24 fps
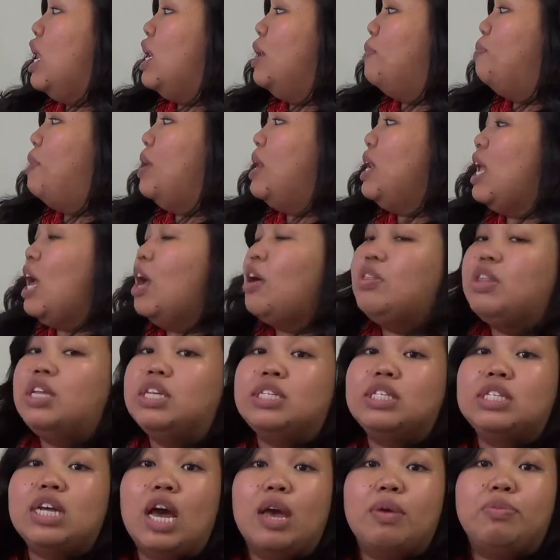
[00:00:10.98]
but now
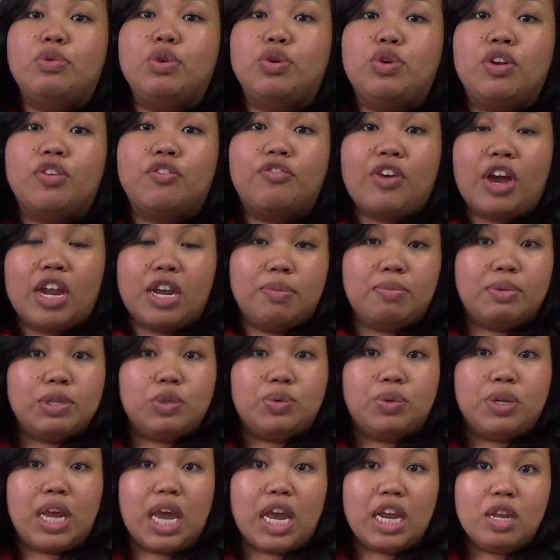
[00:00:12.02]
this time you can find it
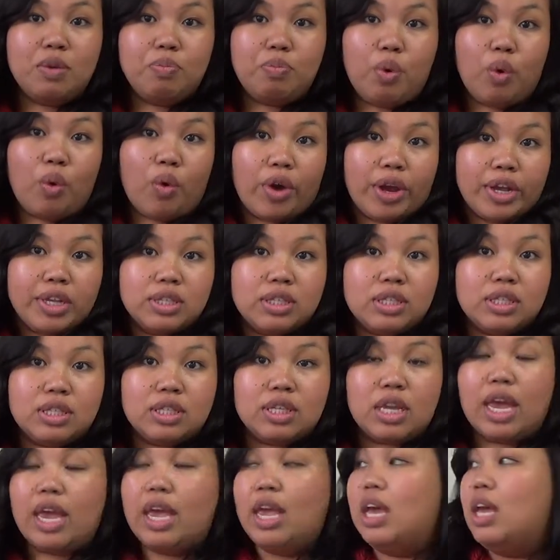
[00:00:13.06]
between any points,
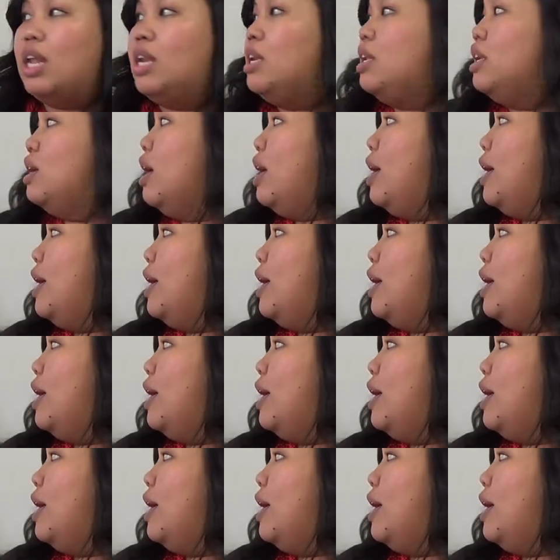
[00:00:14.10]
and